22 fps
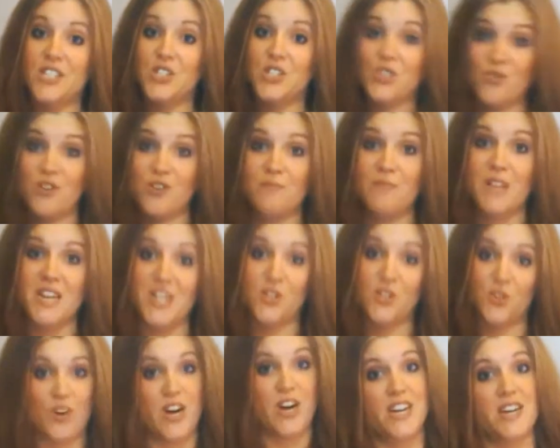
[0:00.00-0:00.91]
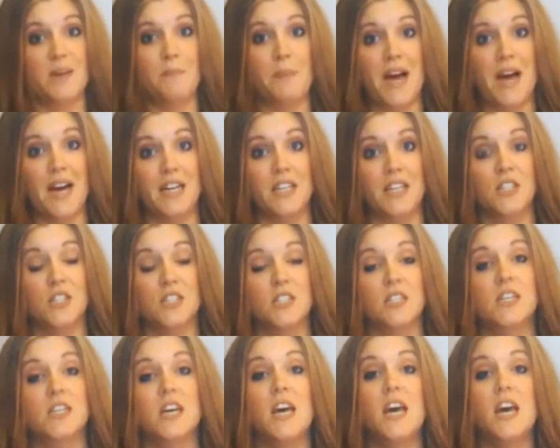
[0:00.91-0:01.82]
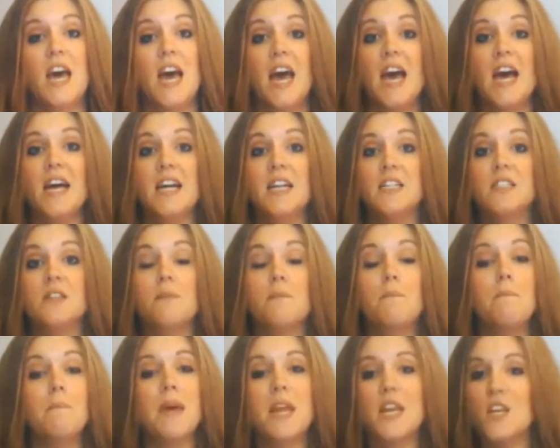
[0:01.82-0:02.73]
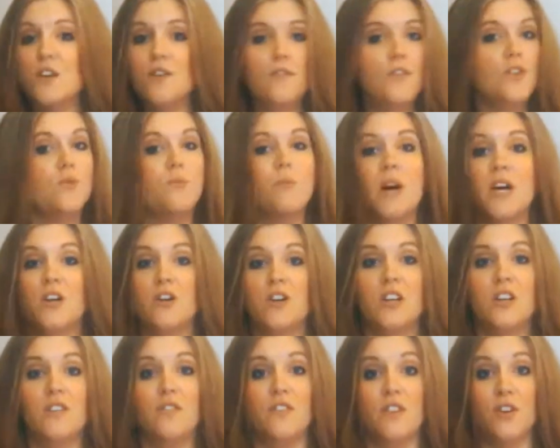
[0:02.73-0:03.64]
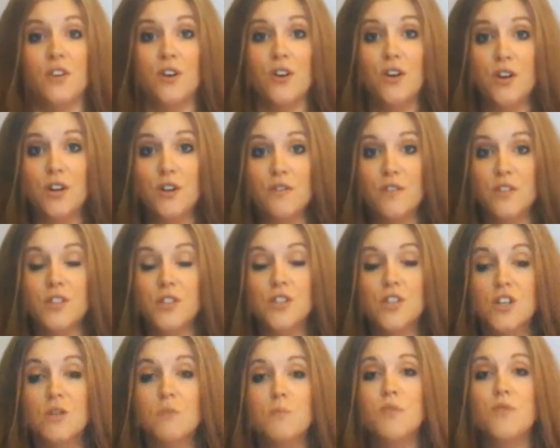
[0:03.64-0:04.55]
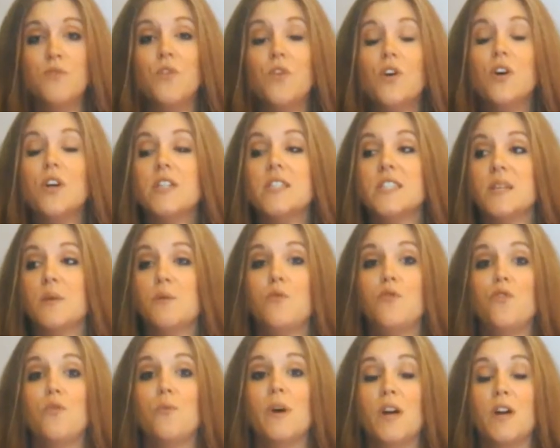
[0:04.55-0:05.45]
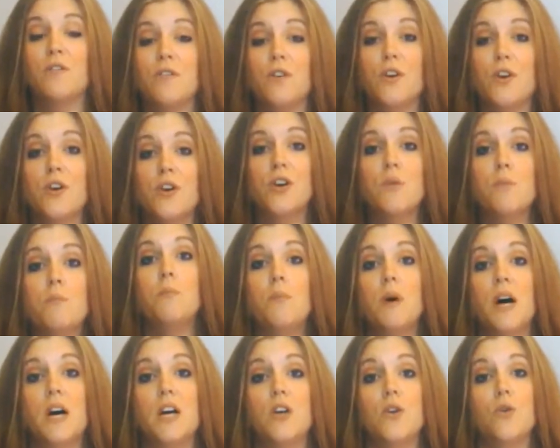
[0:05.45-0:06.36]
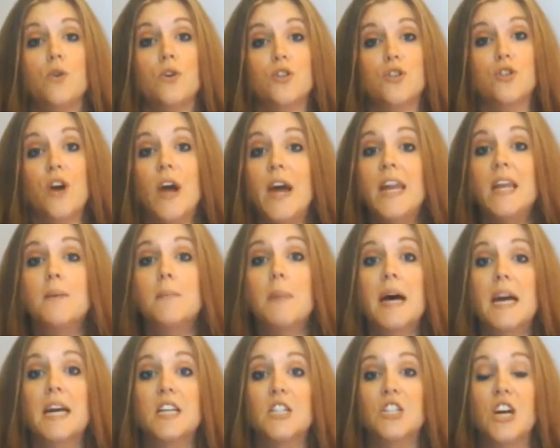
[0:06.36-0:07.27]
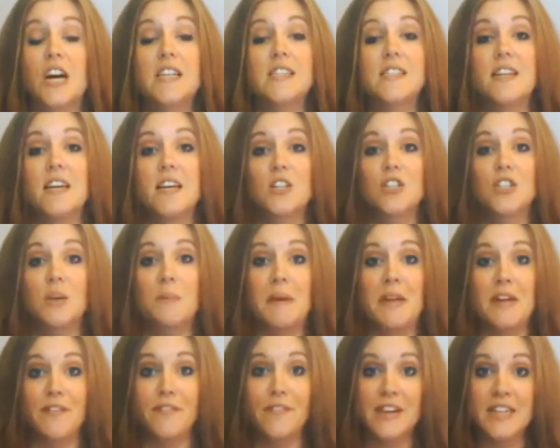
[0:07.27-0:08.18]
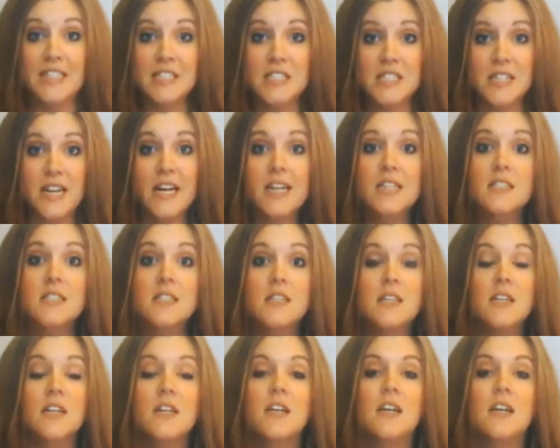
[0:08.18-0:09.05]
is Streamlined training packages. And many of you might not even have heard of this term before. Some of you might have heard it, but your training package hasn't actually been affected yet.